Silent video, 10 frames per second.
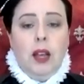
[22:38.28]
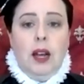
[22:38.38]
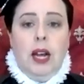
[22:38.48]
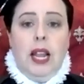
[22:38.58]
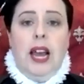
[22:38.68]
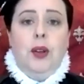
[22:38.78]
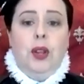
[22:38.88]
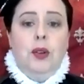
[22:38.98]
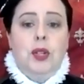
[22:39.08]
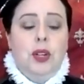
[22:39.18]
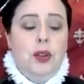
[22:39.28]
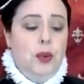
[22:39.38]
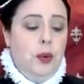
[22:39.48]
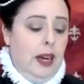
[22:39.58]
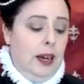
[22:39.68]
allow you
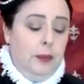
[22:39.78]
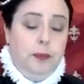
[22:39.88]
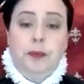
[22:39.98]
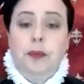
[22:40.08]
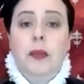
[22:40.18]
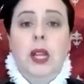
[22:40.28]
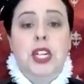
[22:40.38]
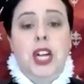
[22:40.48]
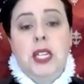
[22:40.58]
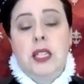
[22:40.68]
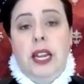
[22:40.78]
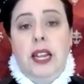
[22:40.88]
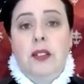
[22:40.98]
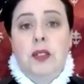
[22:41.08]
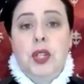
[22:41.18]
to adjust the
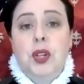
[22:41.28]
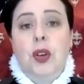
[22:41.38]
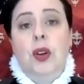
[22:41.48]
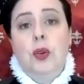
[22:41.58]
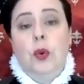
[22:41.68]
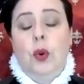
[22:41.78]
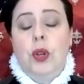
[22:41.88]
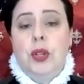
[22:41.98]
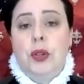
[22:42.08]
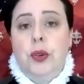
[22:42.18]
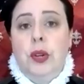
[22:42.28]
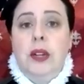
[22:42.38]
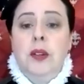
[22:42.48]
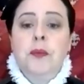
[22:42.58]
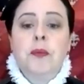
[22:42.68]
length of the skirt or to
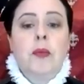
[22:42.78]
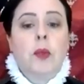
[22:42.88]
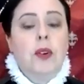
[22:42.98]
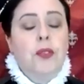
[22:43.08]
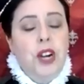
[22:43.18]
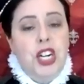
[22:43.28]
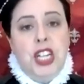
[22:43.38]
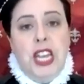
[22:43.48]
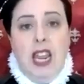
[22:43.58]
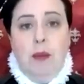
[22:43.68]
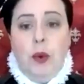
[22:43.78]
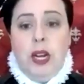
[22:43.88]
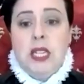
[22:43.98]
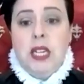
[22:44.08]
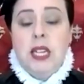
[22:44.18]
refresh the hem when
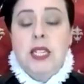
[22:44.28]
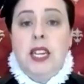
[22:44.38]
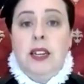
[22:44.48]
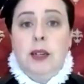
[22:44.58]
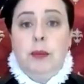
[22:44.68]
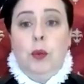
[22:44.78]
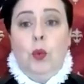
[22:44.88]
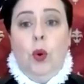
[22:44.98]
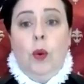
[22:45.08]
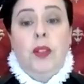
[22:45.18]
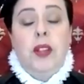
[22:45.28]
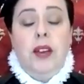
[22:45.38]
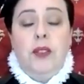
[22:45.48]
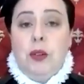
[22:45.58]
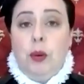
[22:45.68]
it starts to get a little bit worn without
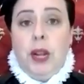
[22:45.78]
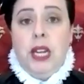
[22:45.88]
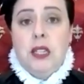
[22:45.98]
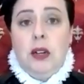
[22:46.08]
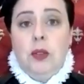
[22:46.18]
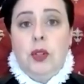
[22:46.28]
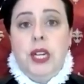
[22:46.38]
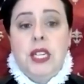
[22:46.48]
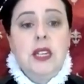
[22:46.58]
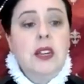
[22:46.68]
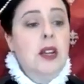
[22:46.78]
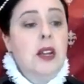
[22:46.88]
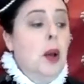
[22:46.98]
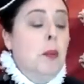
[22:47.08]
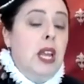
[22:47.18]
having to replace the whole dress.
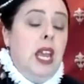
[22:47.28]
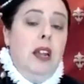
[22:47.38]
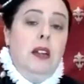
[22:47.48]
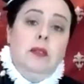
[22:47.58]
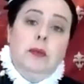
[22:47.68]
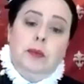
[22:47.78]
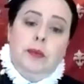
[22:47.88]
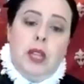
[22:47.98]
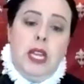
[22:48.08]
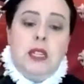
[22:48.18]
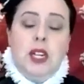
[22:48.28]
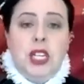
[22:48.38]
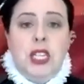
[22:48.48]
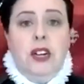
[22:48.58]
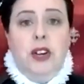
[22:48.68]
But again, these are
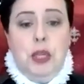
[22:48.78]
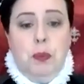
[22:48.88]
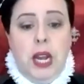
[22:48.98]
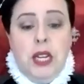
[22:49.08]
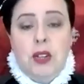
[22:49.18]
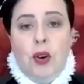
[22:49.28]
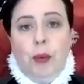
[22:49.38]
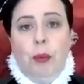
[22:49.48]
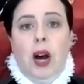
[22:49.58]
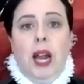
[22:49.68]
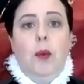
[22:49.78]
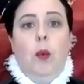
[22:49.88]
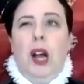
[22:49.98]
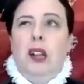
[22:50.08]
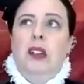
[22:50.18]
just theories based on my
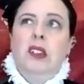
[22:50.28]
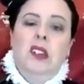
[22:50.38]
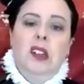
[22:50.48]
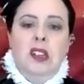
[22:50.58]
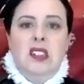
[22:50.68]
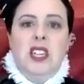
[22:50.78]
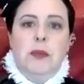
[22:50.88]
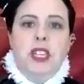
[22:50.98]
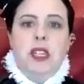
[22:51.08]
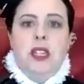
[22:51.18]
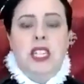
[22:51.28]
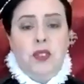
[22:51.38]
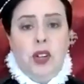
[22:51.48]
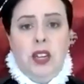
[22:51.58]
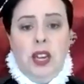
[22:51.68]
one
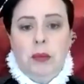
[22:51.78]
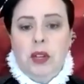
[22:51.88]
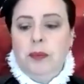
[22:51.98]
semi-successful attempt.